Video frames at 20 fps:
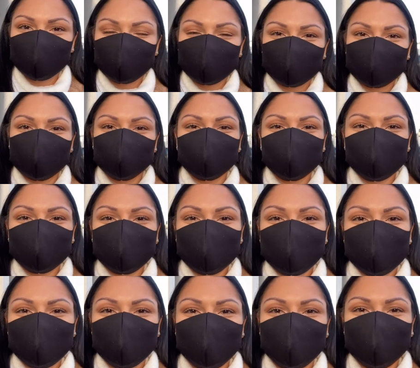Good morning,
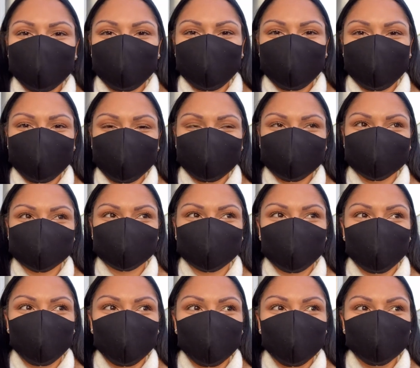it is
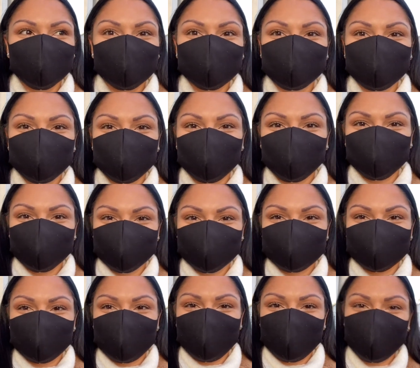um,
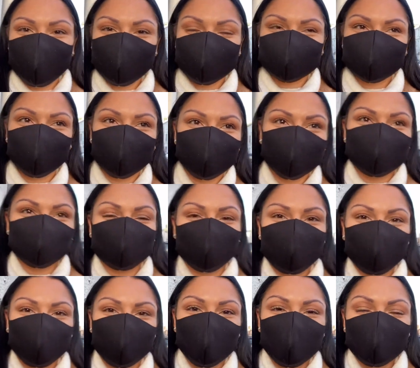Tuesday, so it's
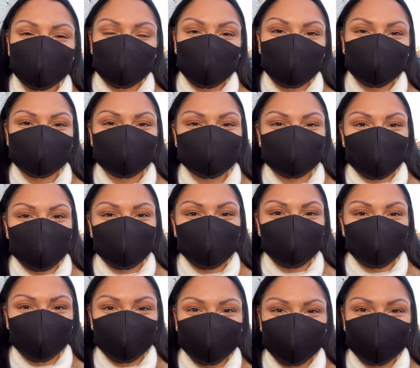the last day
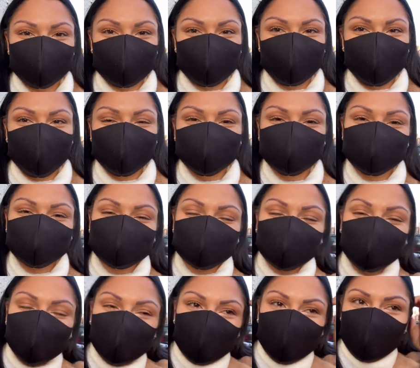before lockdown ends.
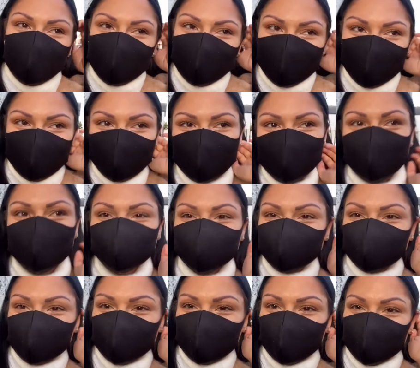I
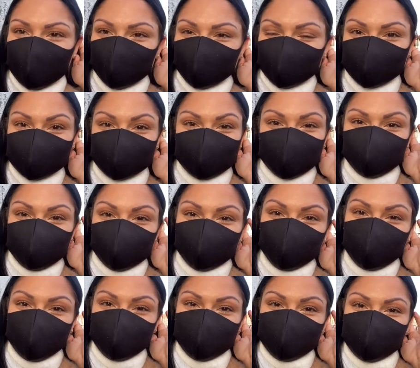am um, just having
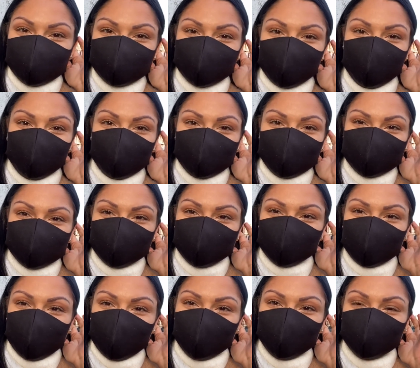my tyres
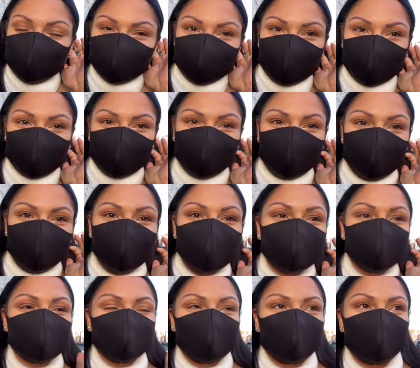changed on my car
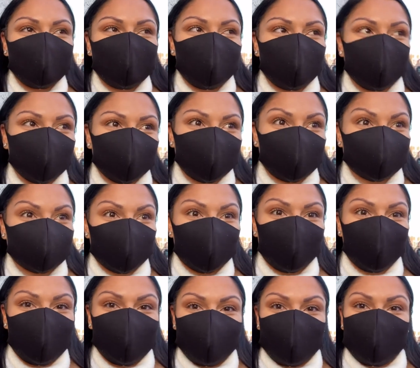because um, they're
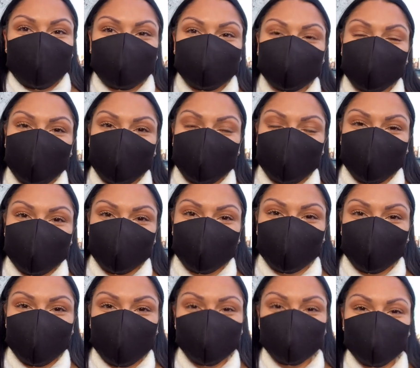quite bad and then I've
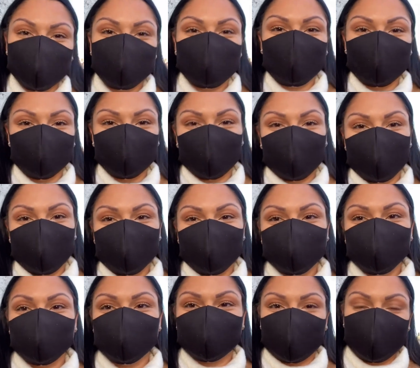got my MOT on Friday
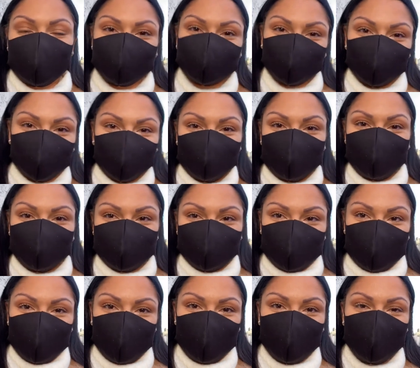so just getting that sorted out
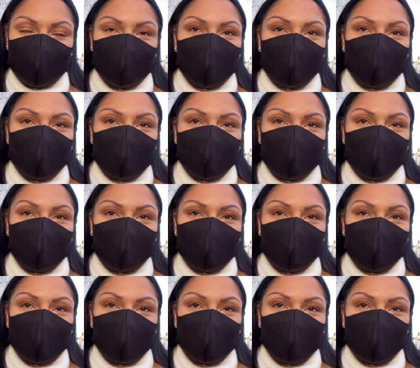today